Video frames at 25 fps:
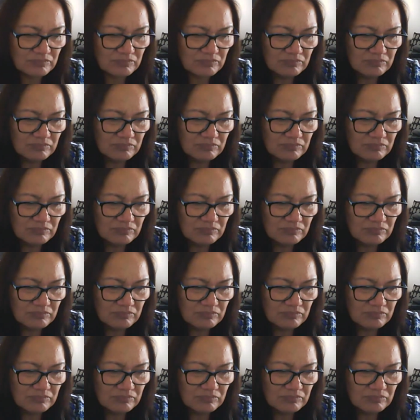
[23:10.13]
when we
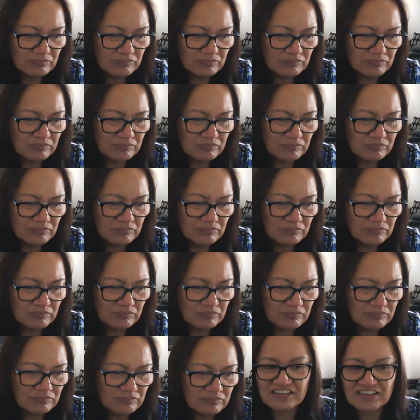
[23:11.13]
were kids,
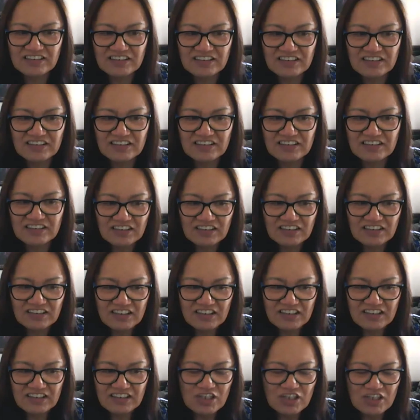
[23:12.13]
okay,
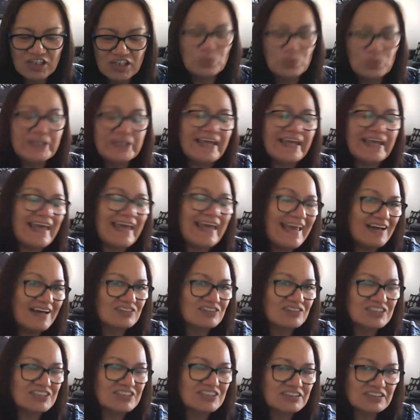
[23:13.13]
we're
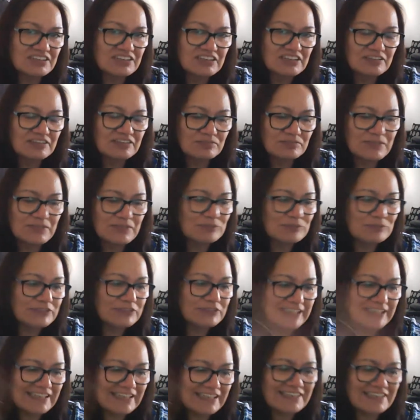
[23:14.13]
out. Mum
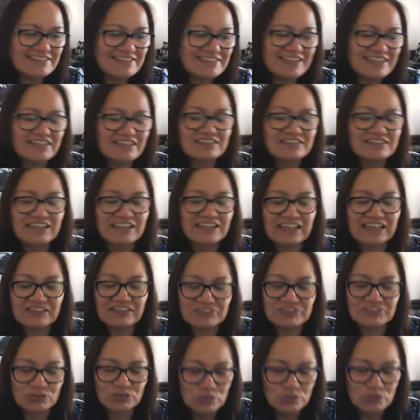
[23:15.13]
would kick us out
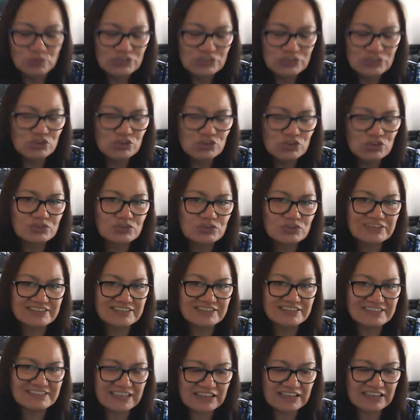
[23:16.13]
after all the chores
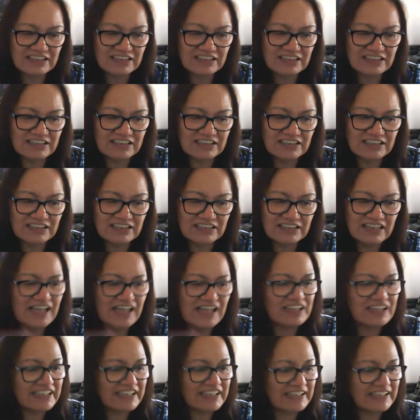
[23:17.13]
was done,
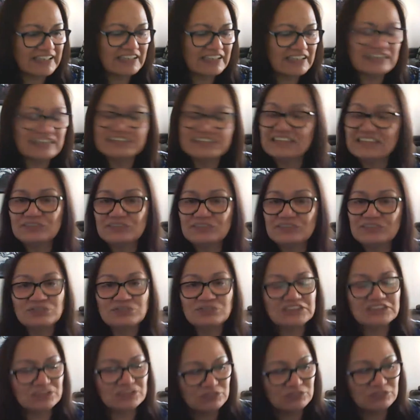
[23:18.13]
okay, and then
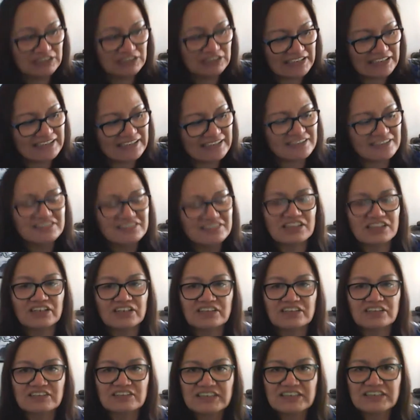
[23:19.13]
she would let us go,
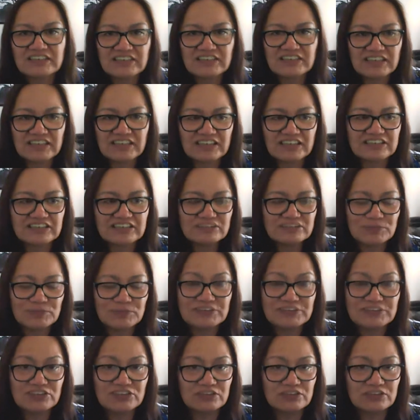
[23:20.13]
especially
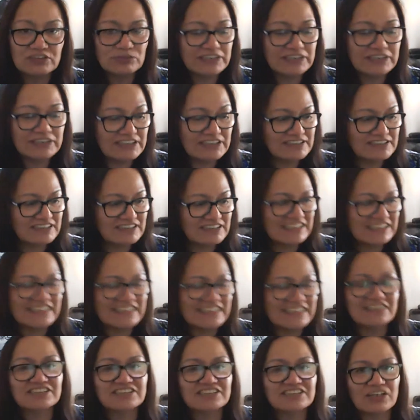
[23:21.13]
on the weekends, let us
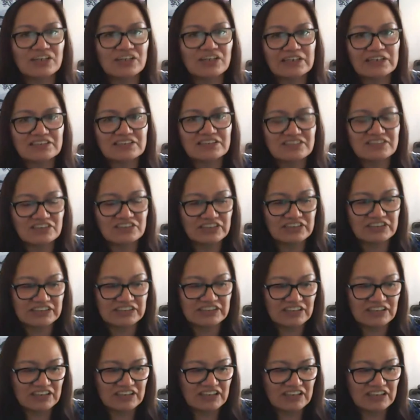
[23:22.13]
go outside
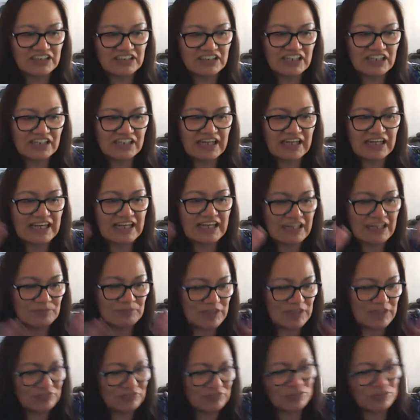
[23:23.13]
after
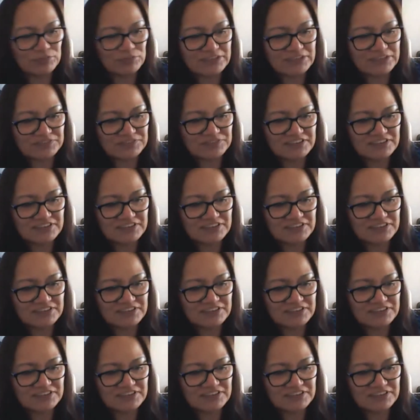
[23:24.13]
breakfast,